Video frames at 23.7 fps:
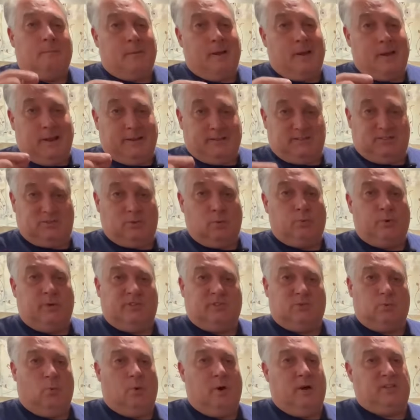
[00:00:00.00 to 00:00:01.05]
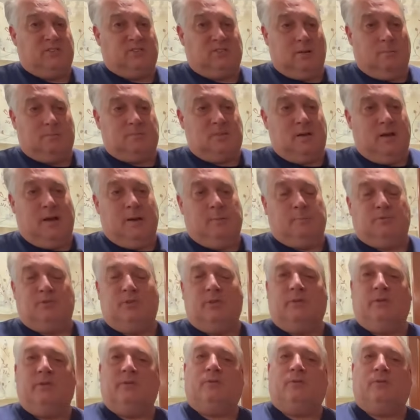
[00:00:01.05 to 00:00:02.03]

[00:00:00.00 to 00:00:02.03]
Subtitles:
Hence the reason why sometimes